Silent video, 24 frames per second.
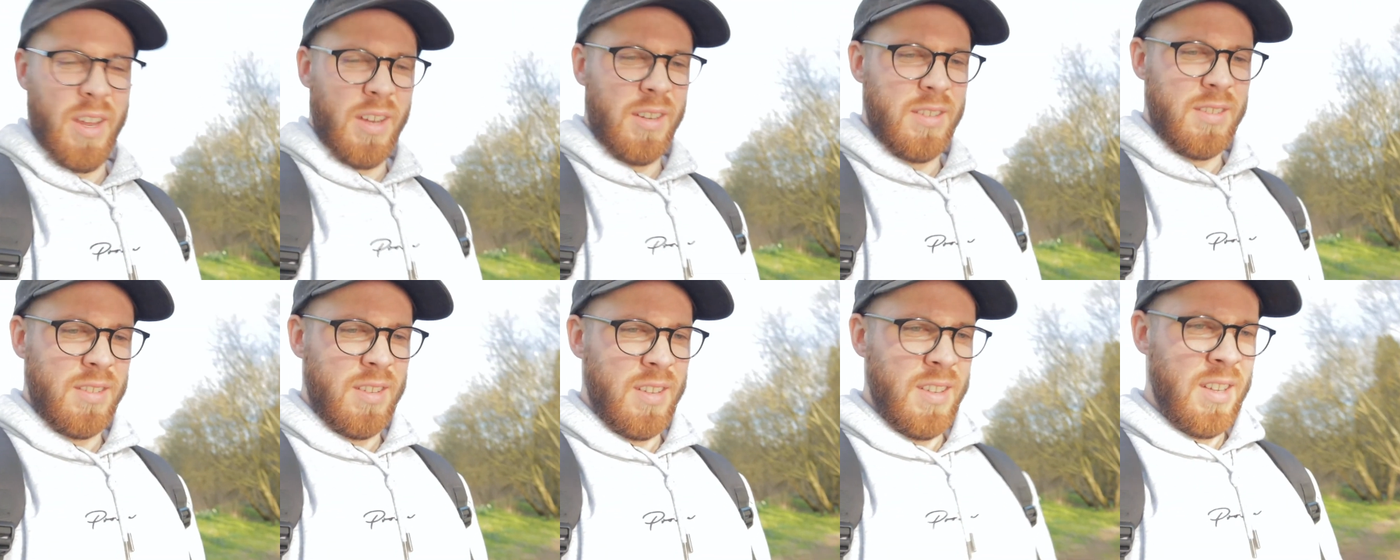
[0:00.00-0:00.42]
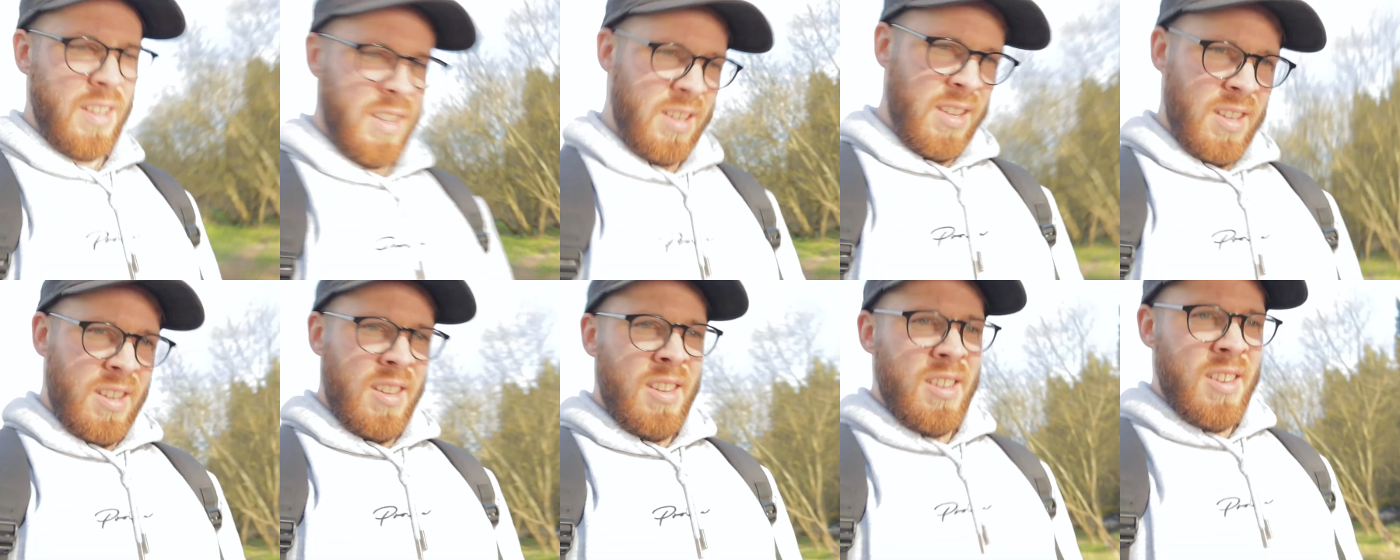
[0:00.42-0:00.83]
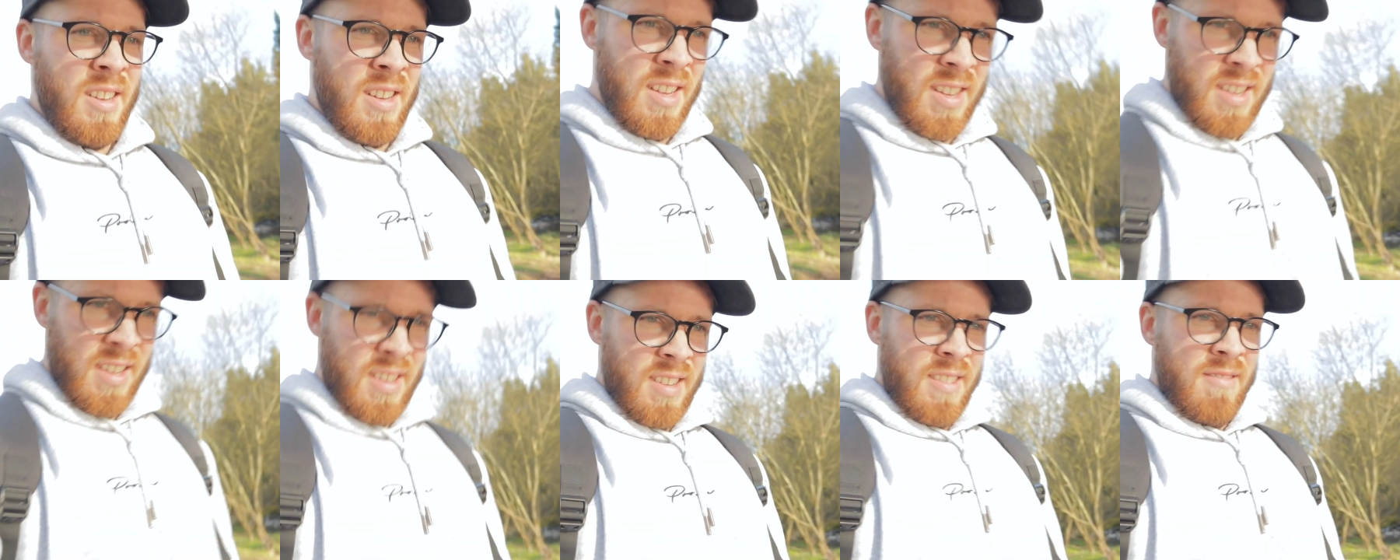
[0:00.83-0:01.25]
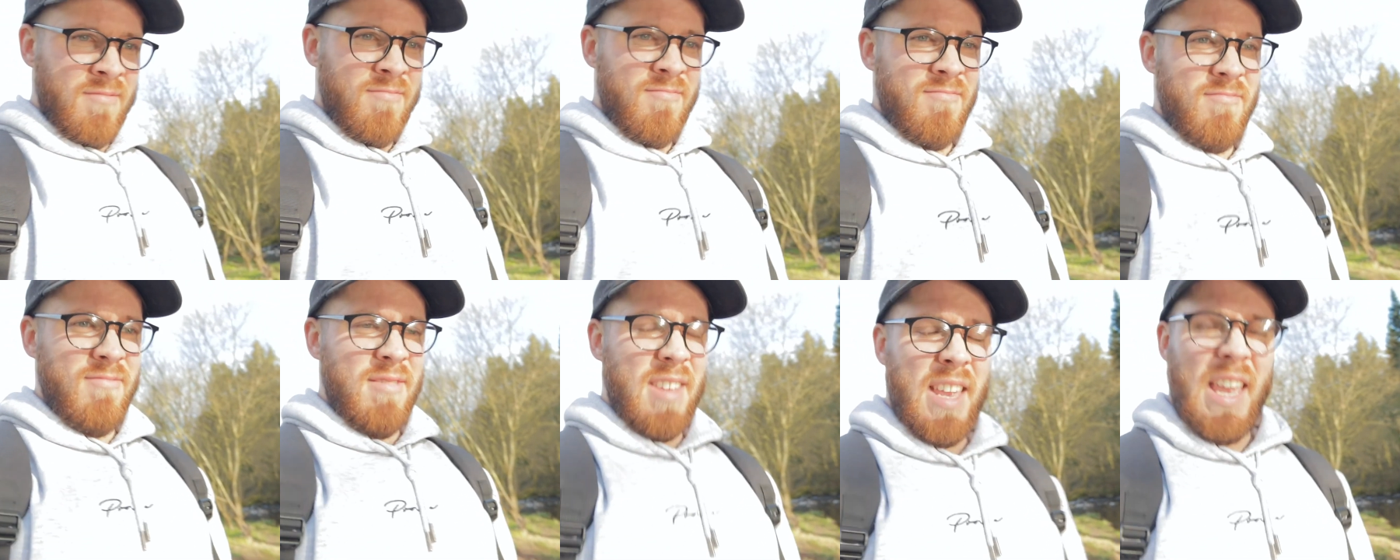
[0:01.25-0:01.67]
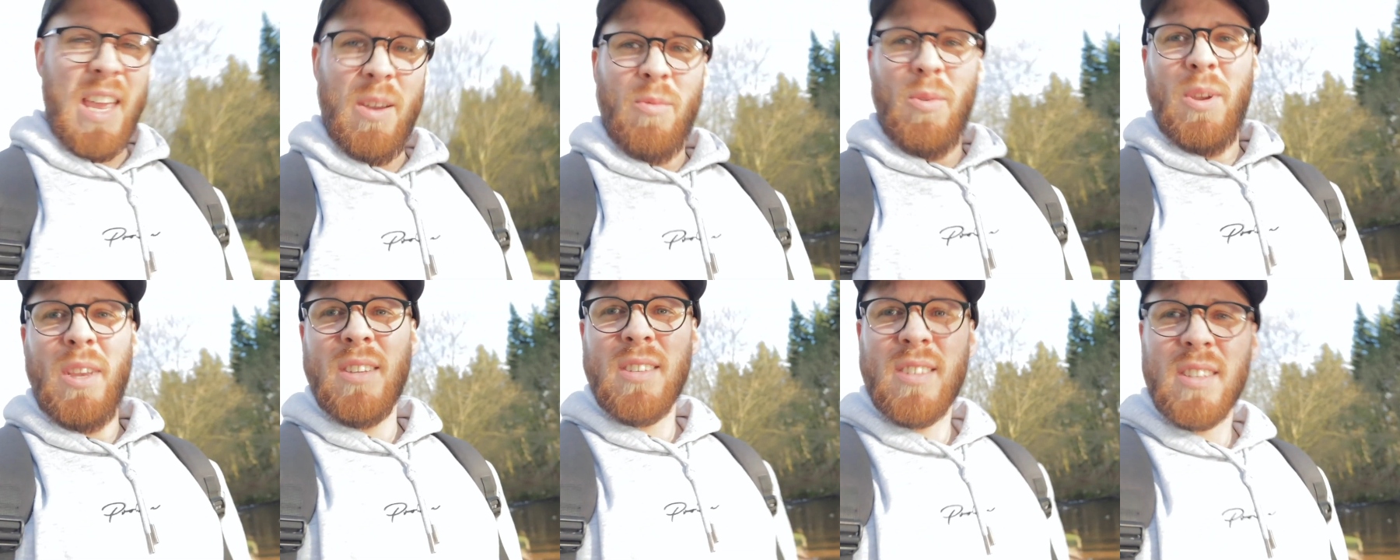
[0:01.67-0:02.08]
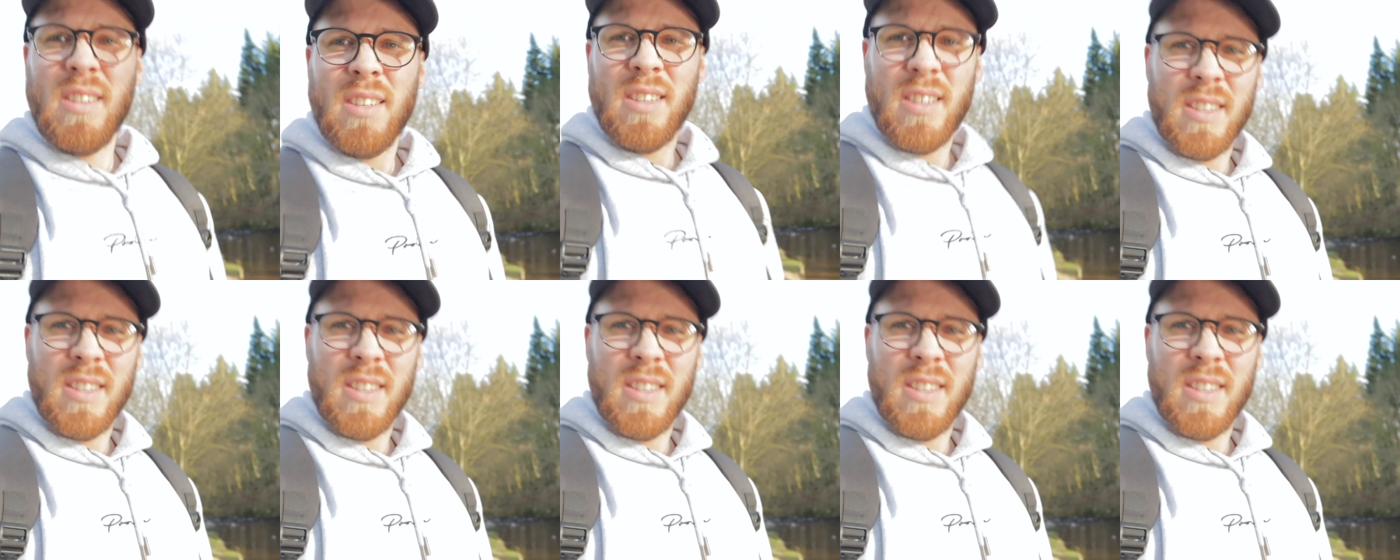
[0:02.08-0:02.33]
next eight weeks.